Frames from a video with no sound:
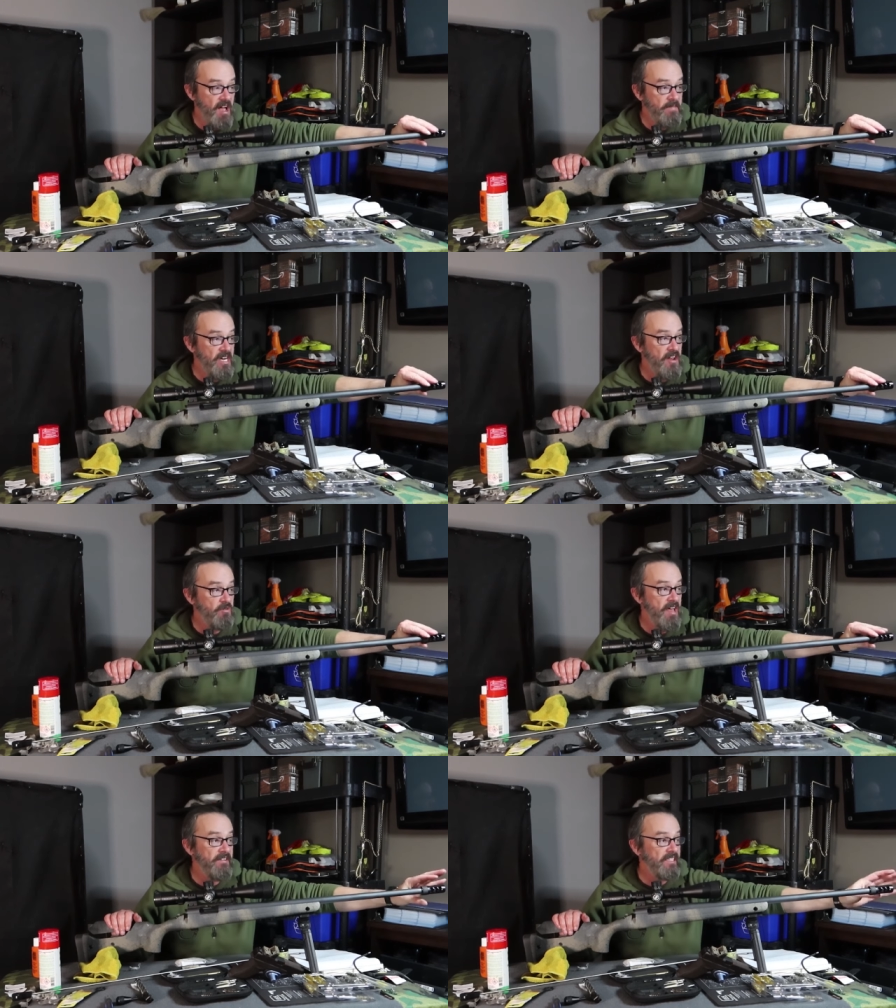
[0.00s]
I mean, I
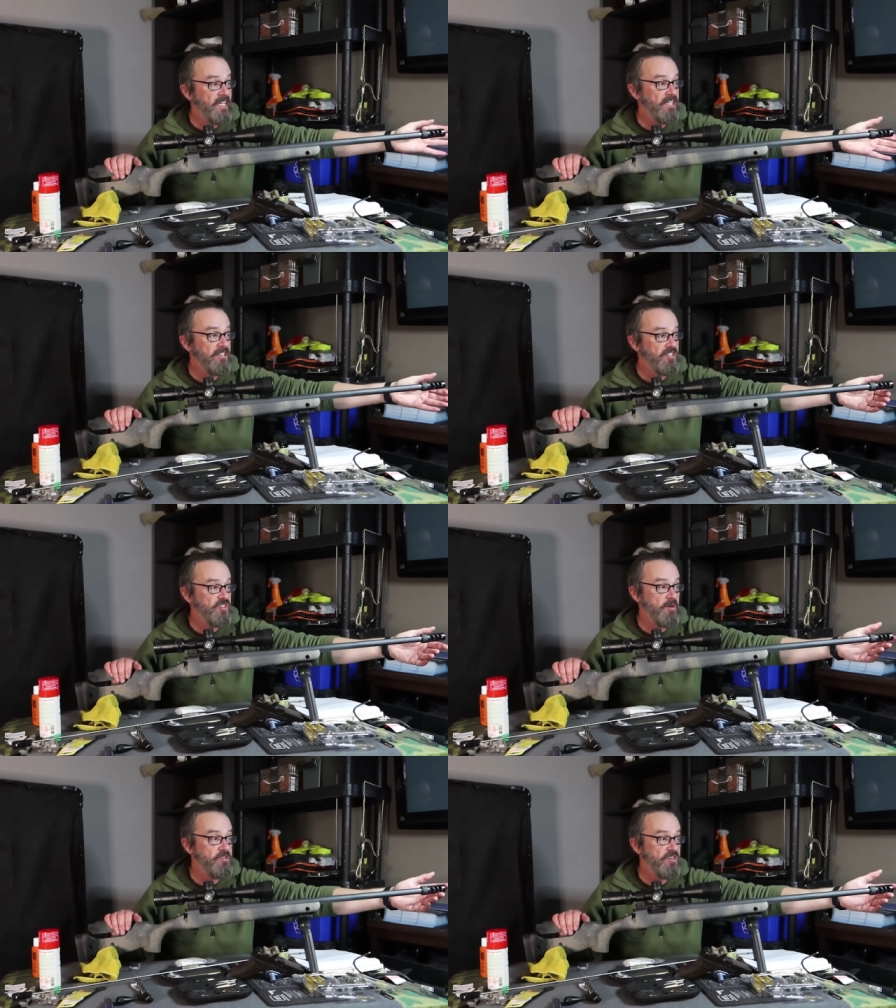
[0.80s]
don't have a link in the
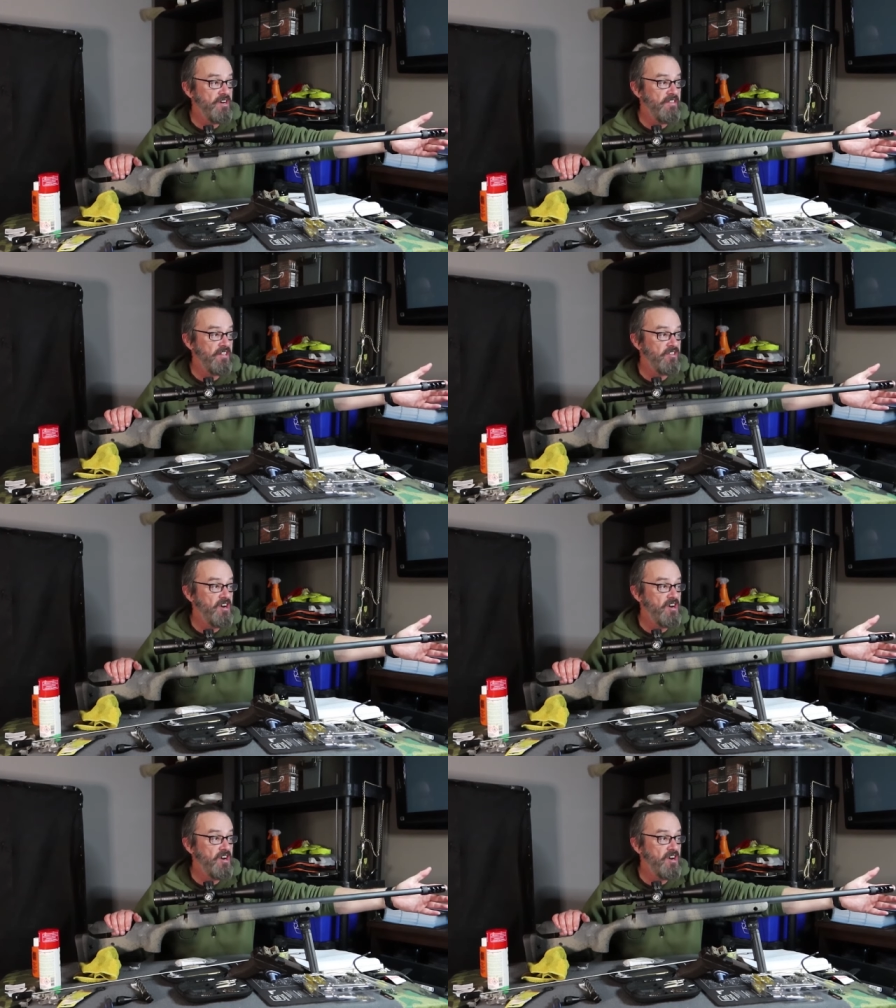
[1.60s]
description or anything.